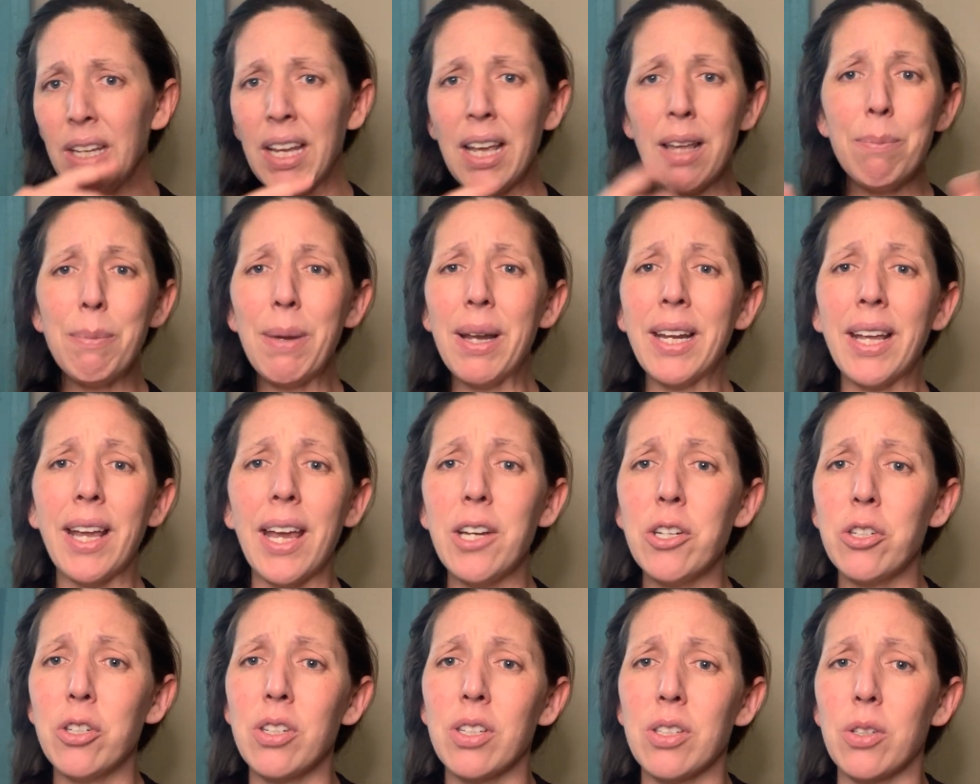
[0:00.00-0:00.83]
And
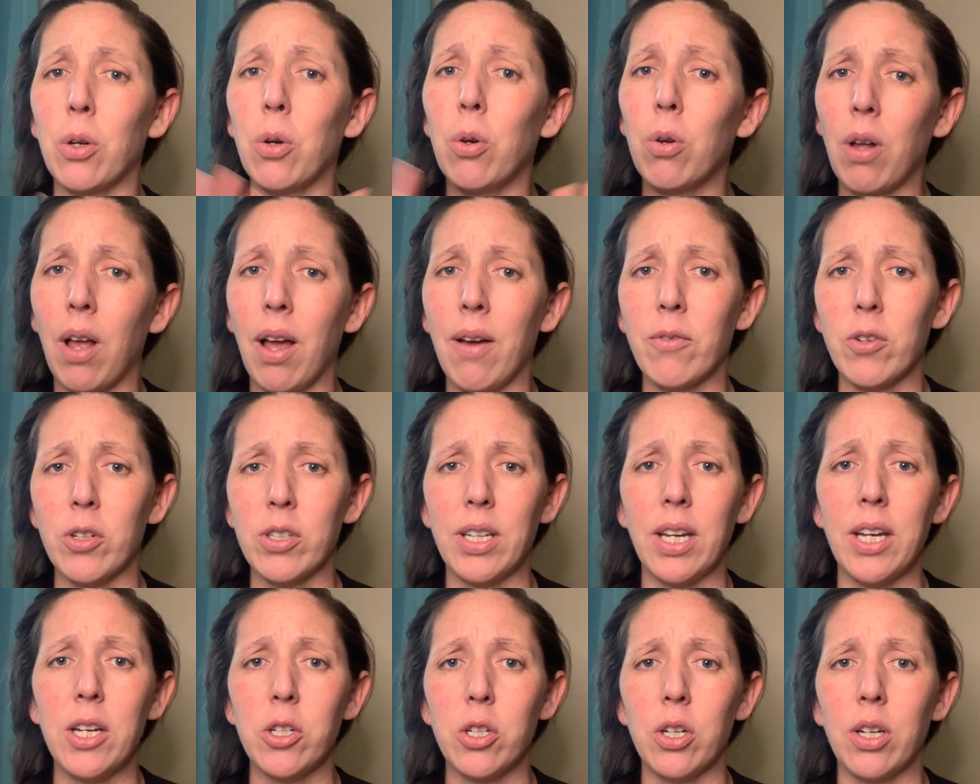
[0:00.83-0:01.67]
medication is a whole
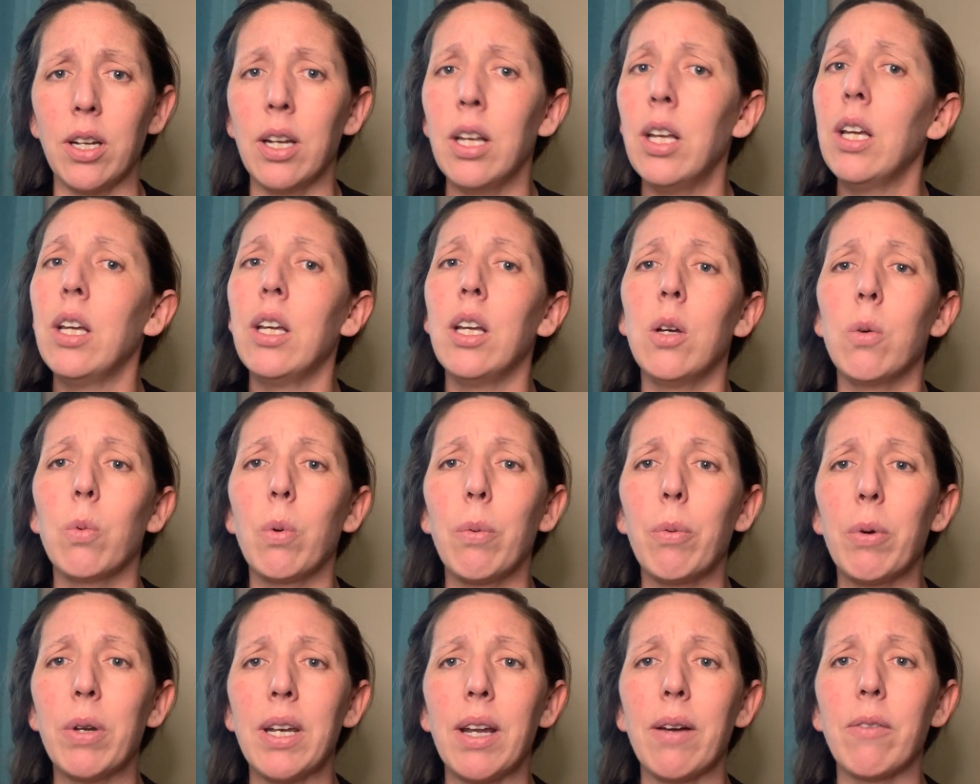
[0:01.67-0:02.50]
conversation.
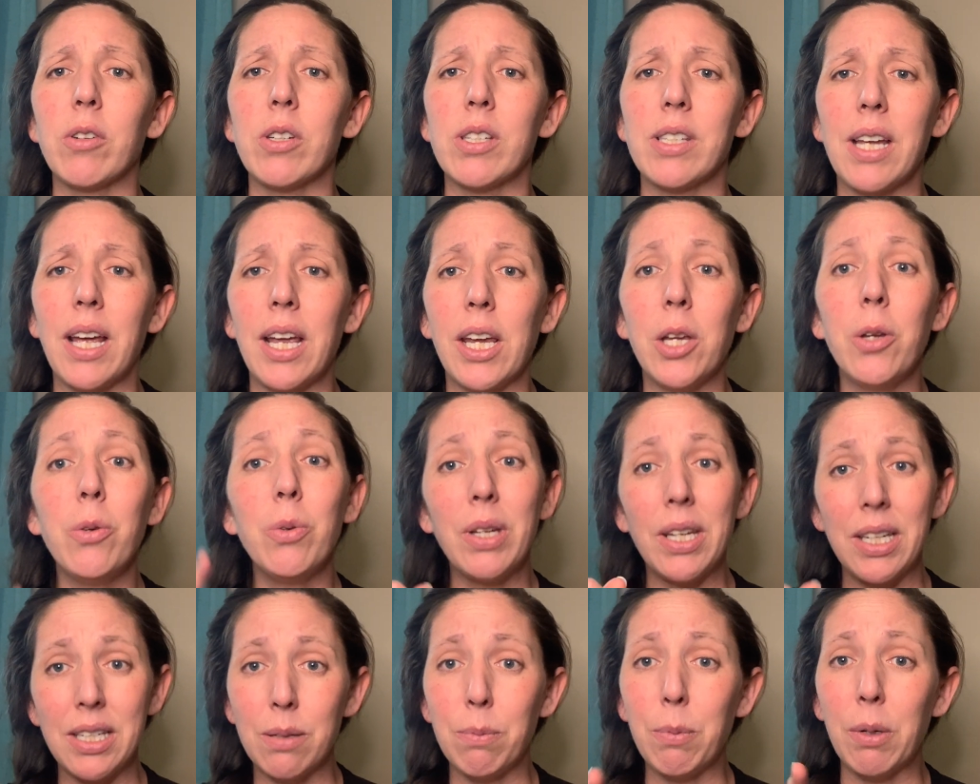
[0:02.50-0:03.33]
We would never say, you
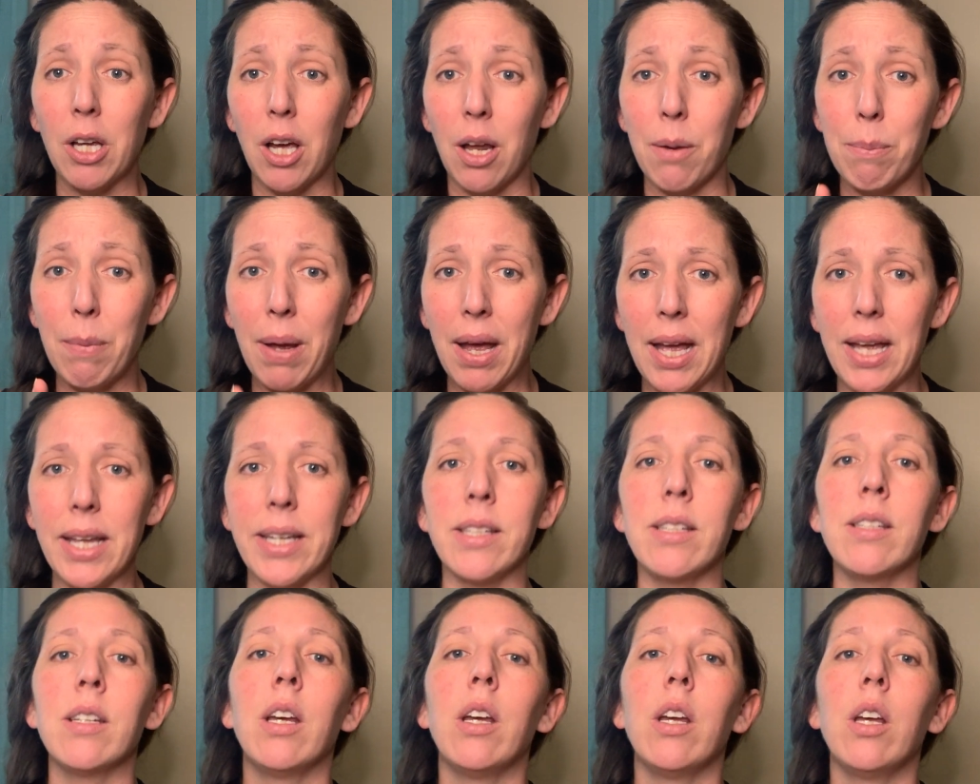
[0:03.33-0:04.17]
need to be on
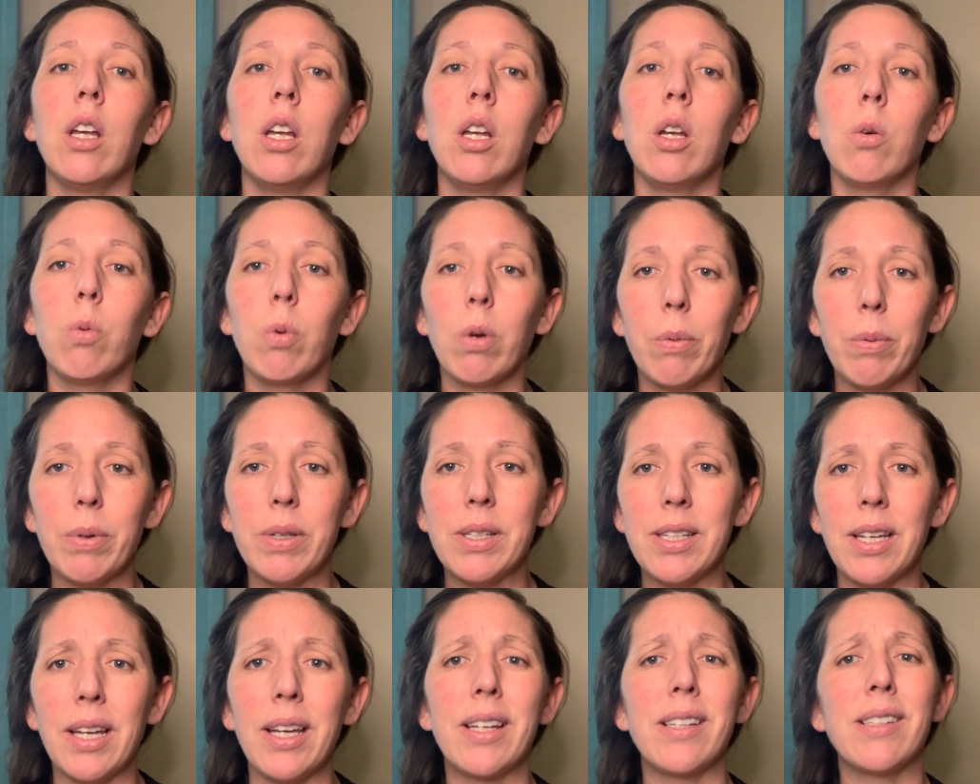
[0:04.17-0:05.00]
meds. We would
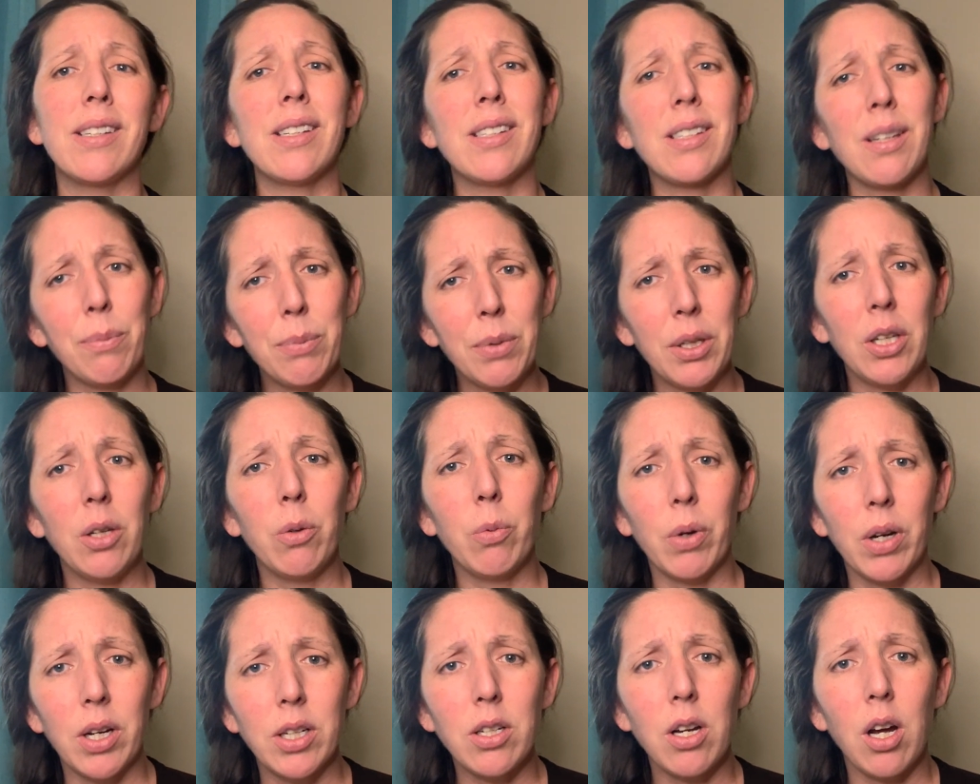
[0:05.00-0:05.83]
say, is this something
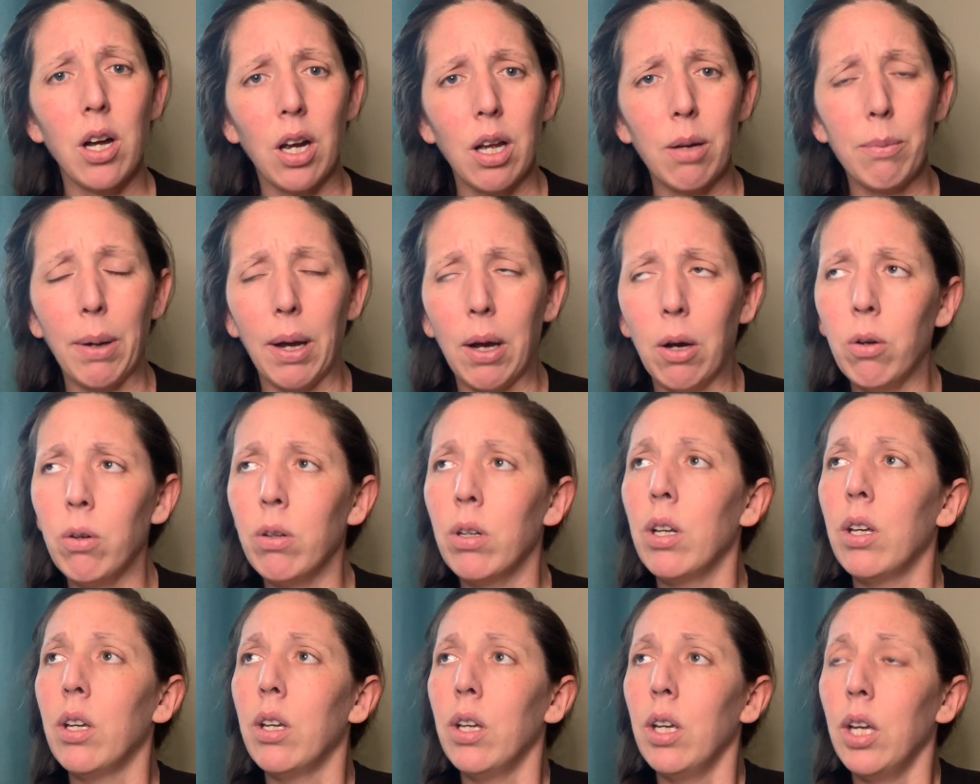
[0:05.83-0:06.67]
you want to talk about?
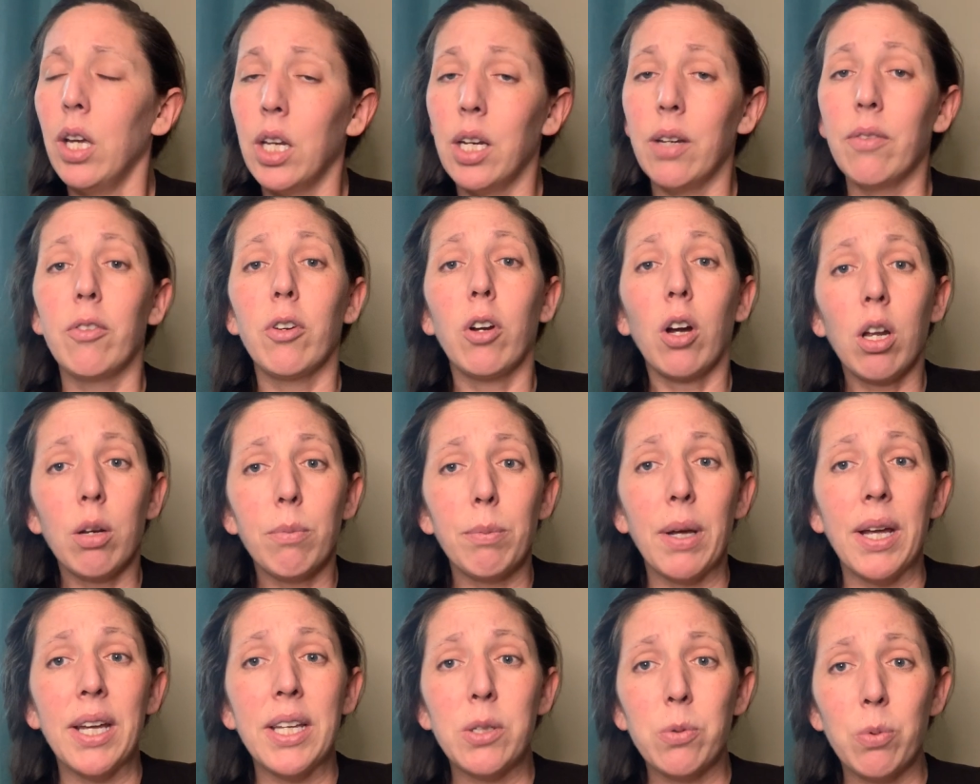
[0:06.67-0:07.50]
And if you're on
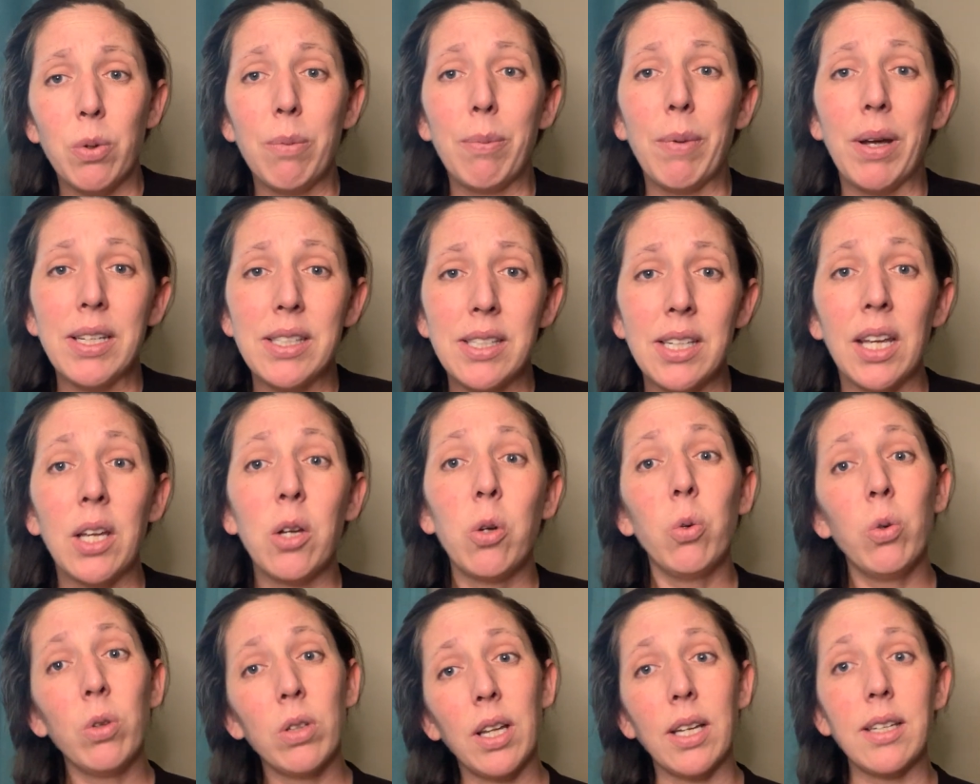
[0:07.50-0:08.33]
meds, we might say,
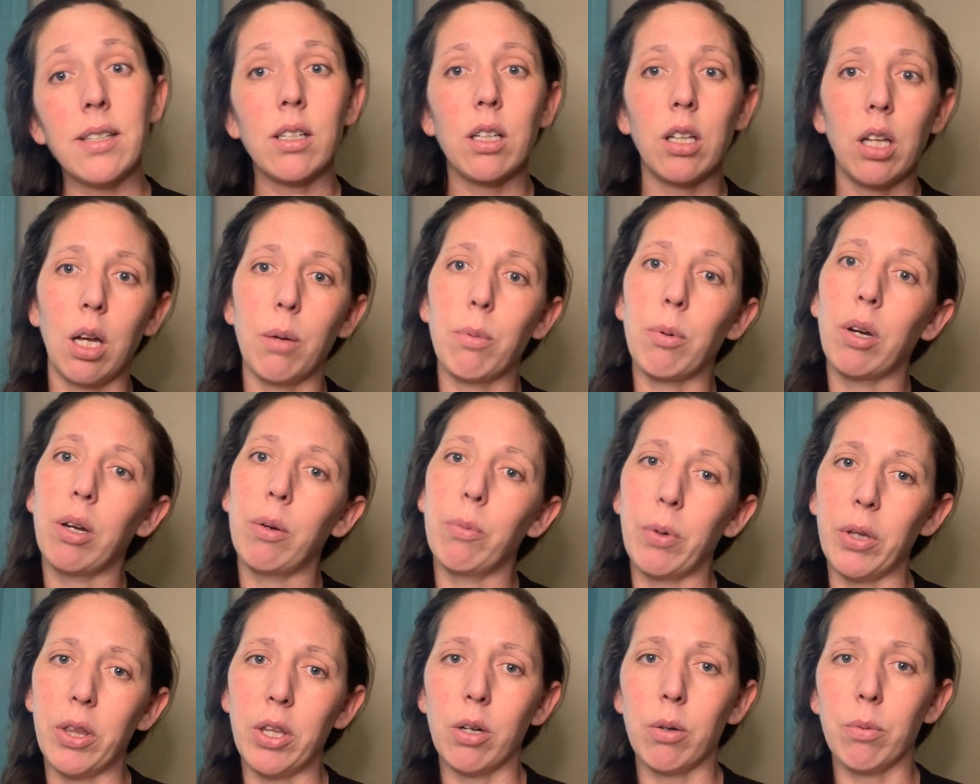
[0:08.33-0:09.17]
cool, let's collaborate
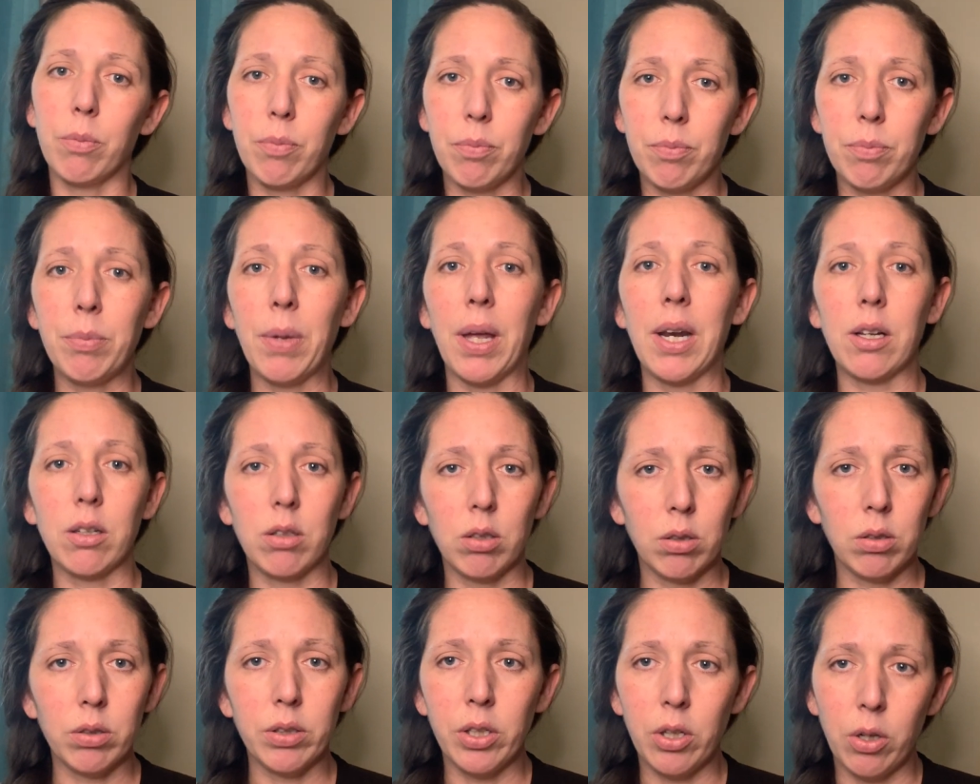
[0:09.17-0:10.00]
with your
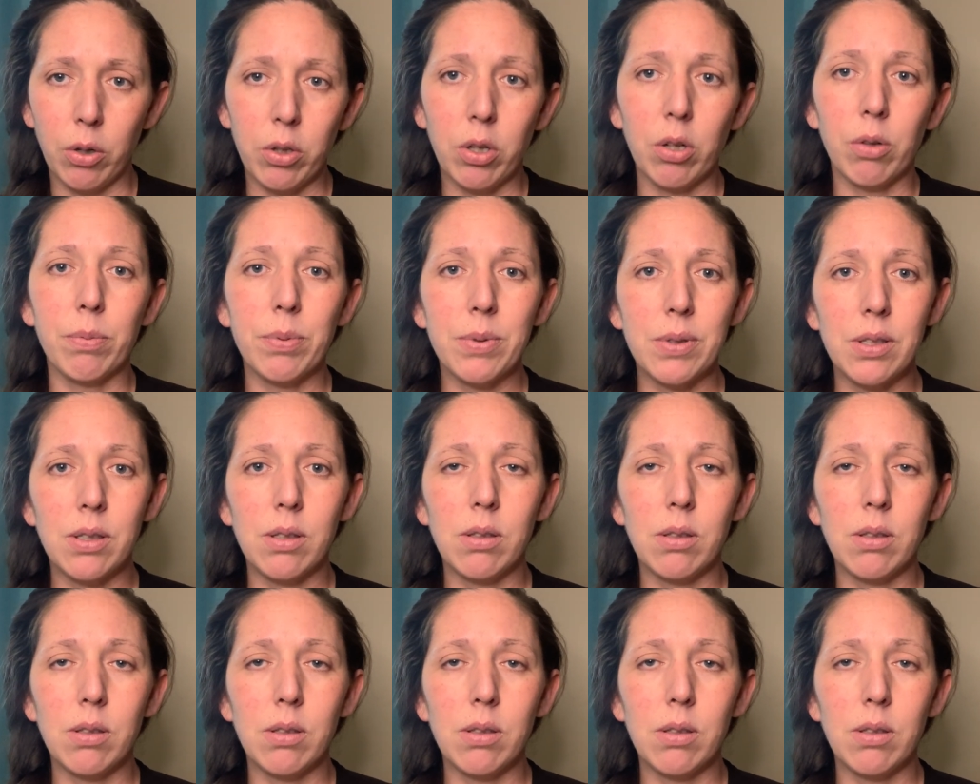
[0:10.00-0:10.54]
medical, you know, your